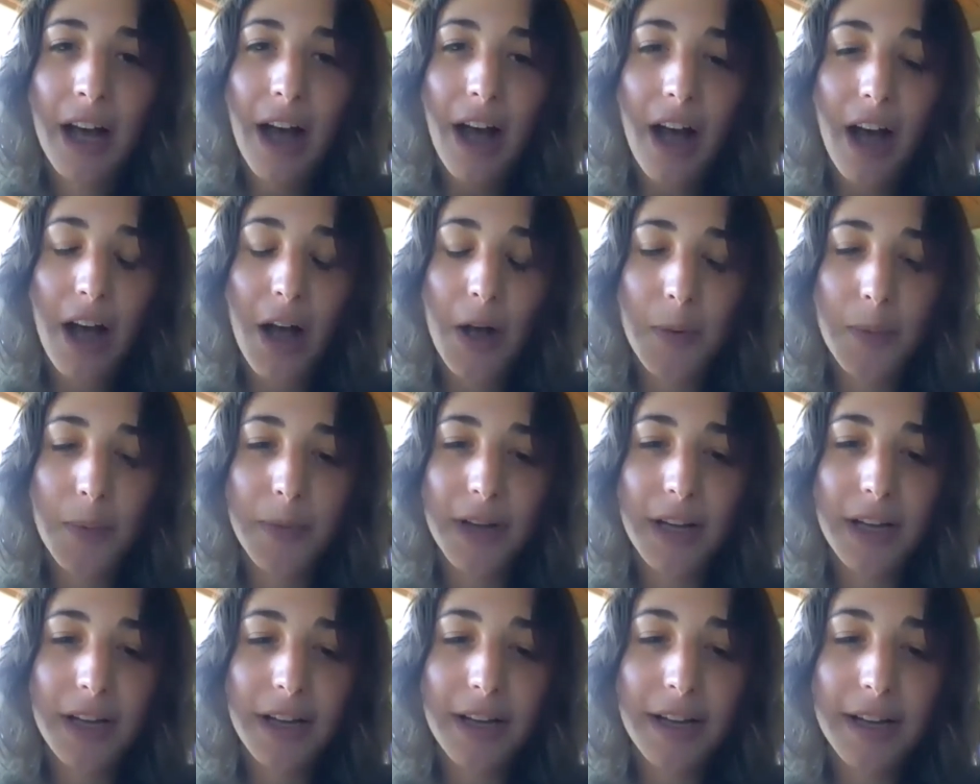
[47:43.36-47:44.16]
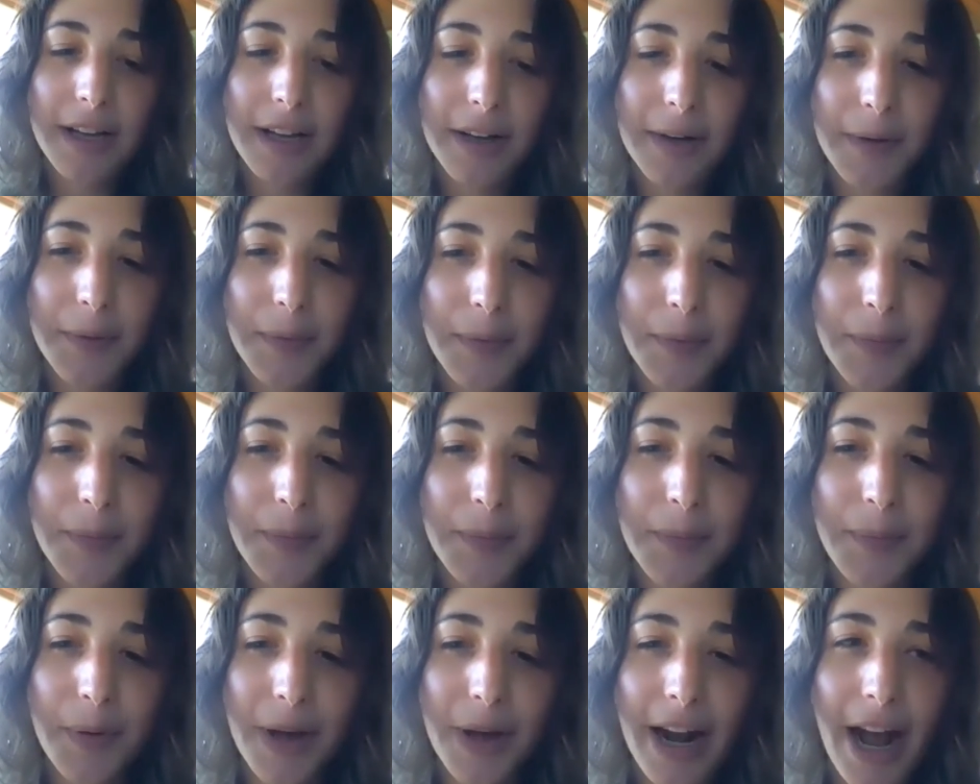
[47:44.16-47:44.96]

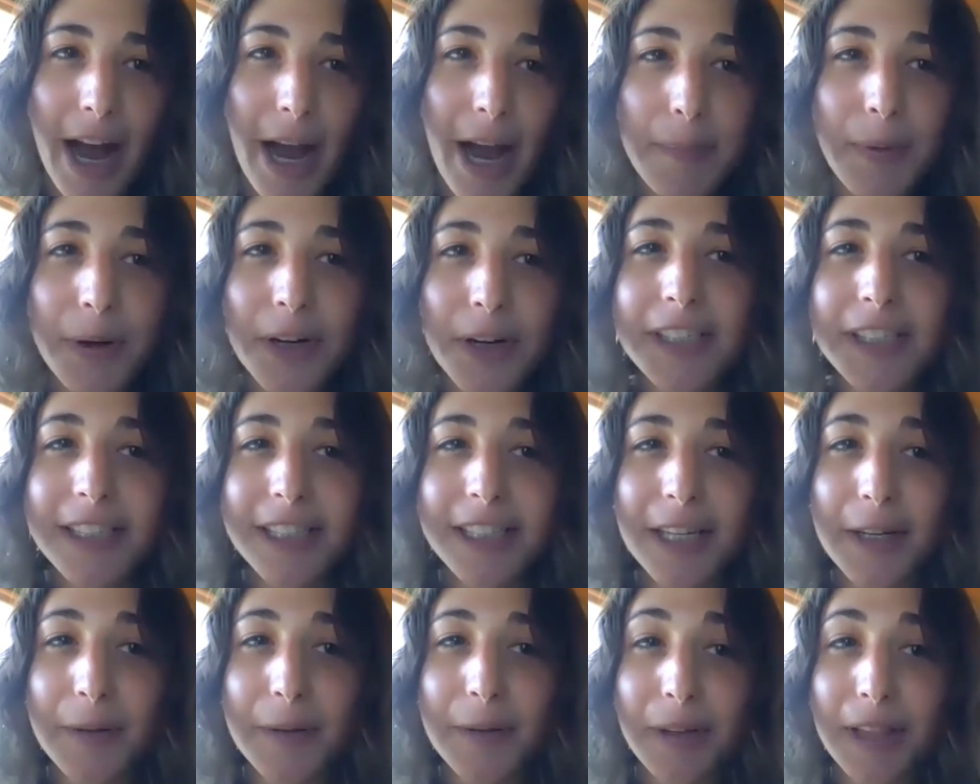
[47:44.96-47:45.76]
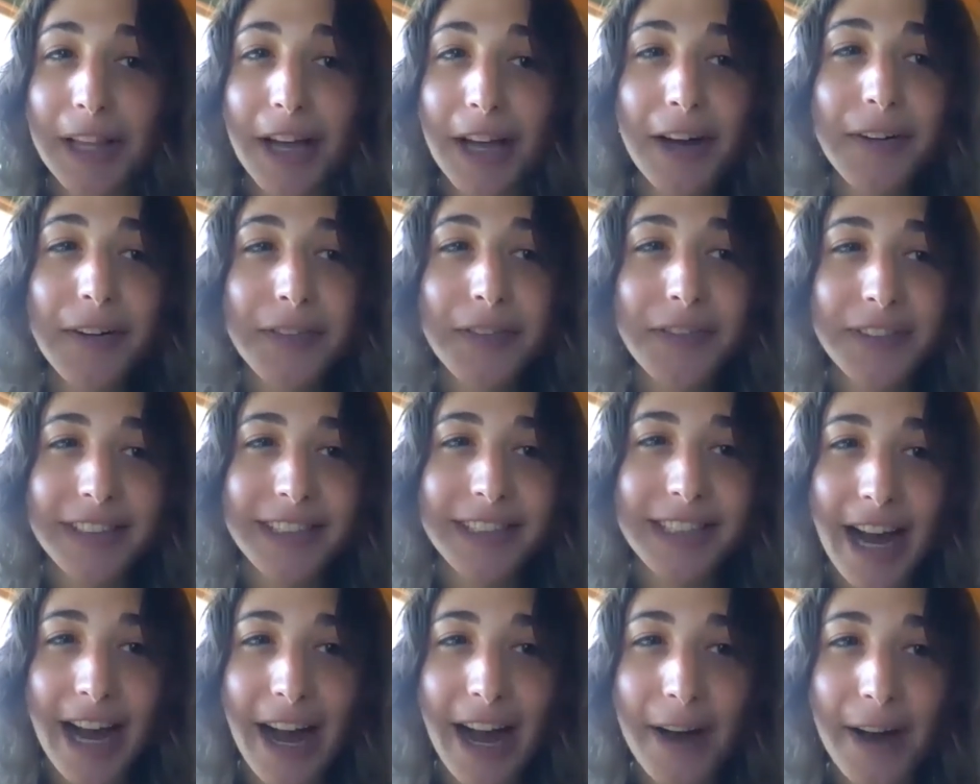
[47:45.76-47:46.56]
But I personally would love
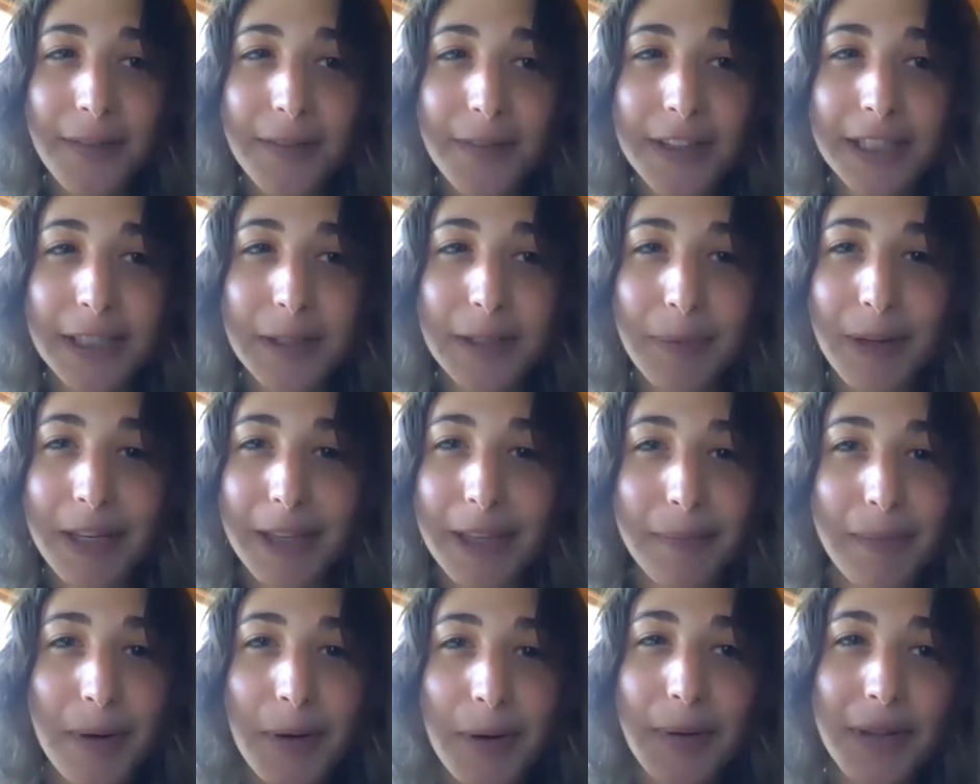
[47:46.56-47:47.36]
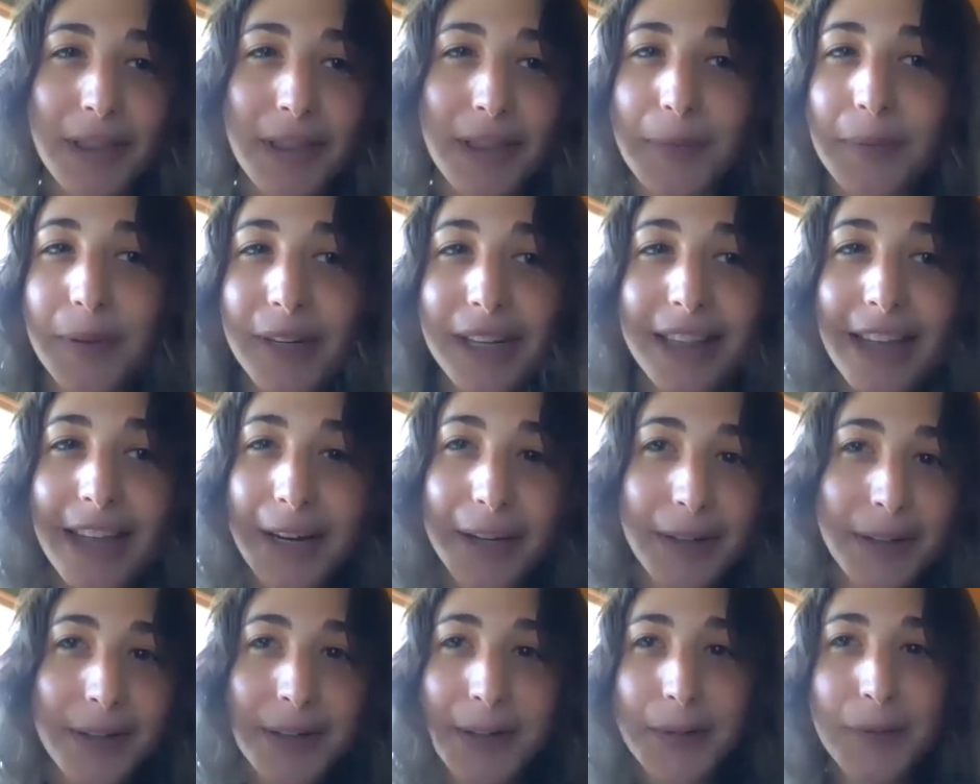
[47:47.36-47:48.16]
to have this be the moment that we
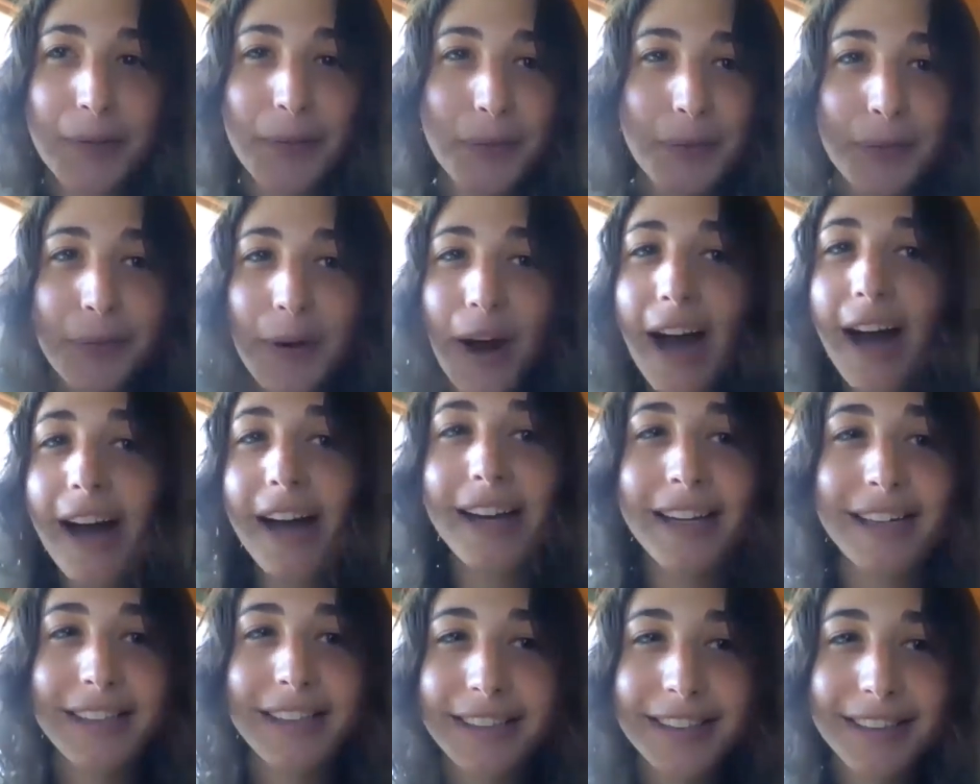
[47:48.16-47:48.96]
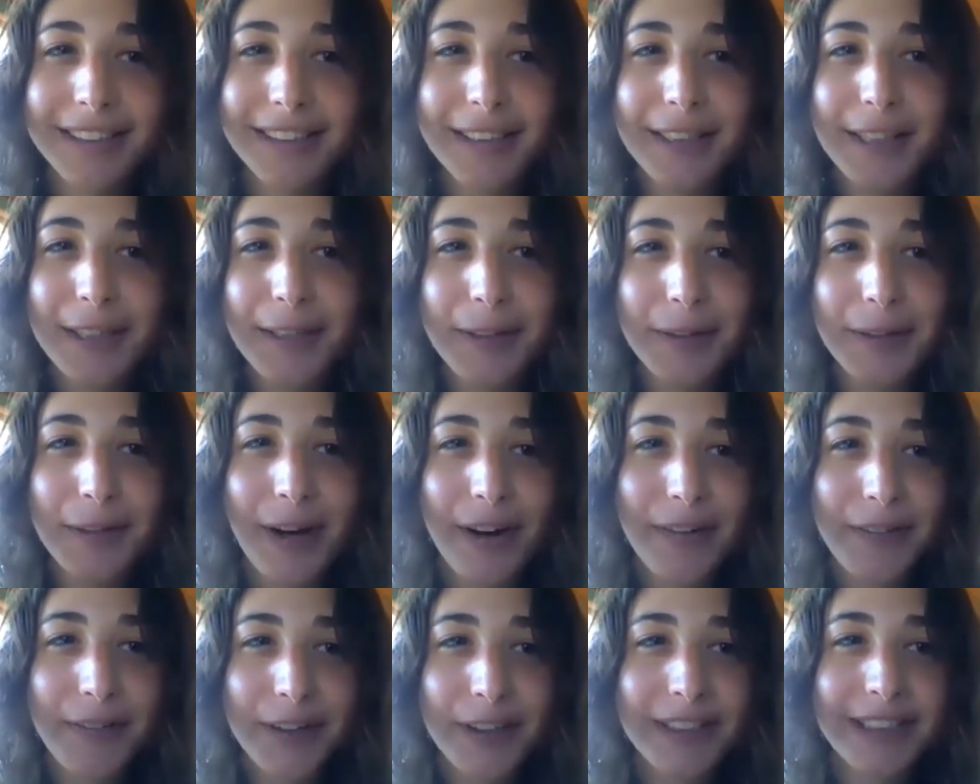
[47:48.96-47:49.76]
like rise to
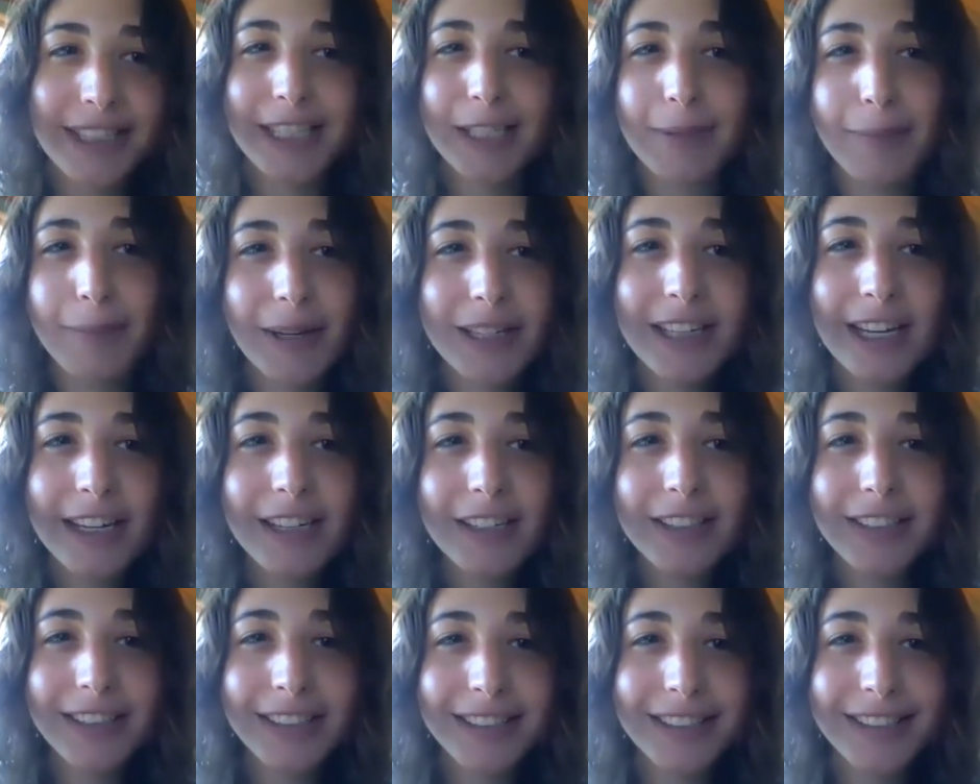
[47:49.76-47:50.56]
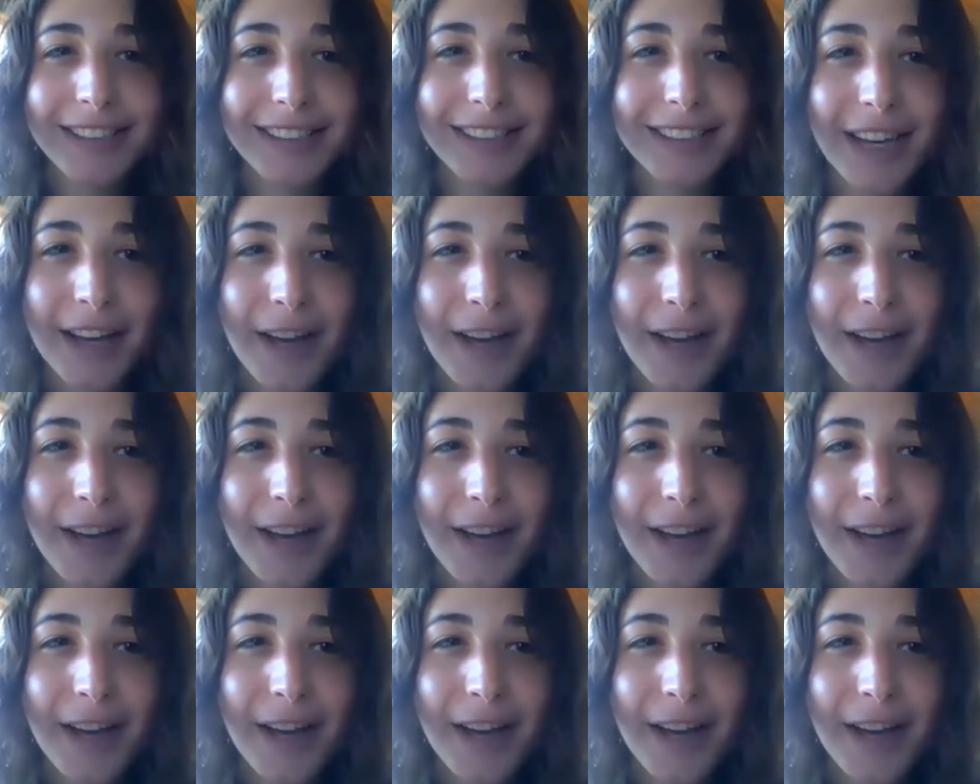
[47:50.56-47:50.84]
everyone's expectations.